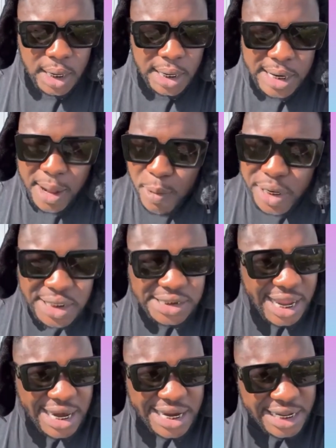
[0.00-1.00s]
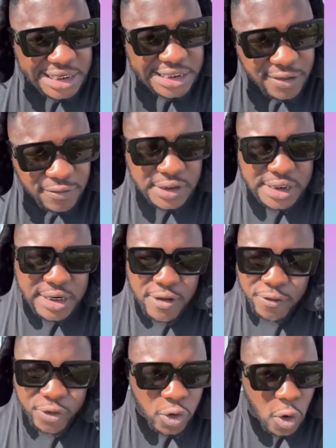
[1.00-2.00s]
Namoyisa negativity in a
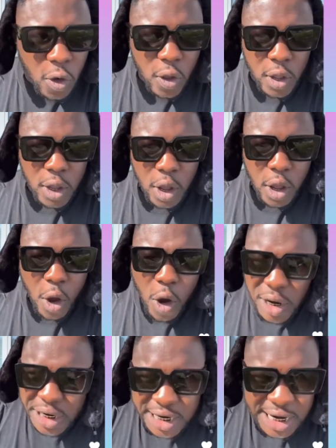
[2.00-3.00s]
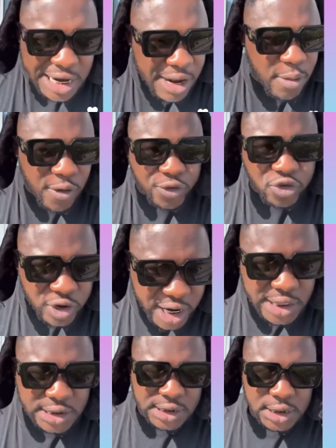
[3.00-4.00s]
few, all in the name of
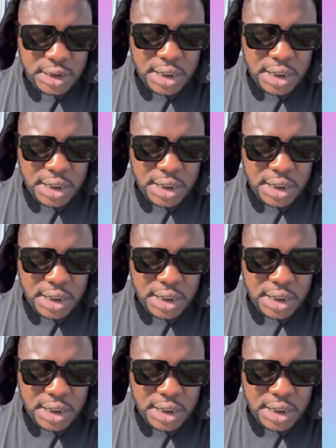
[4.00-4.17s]
trends.